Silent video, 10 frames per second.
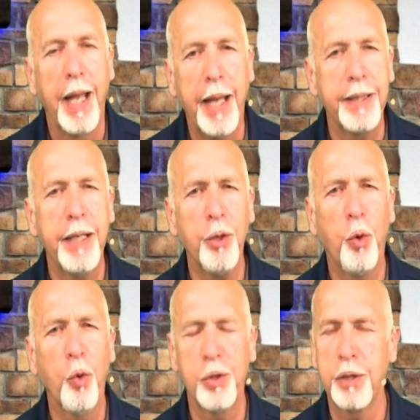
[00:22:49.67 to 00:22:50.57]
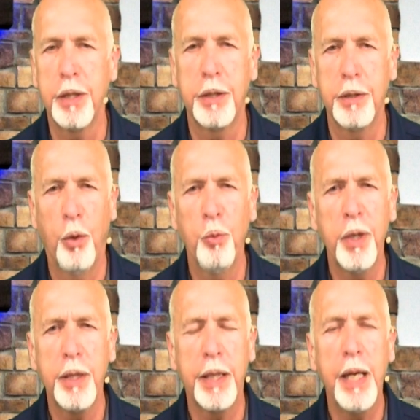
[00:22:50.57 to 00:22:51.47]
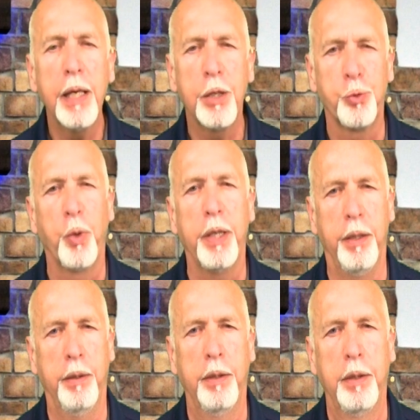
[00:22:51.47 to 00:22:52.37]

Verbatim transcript: and get a horse that only the king has ridden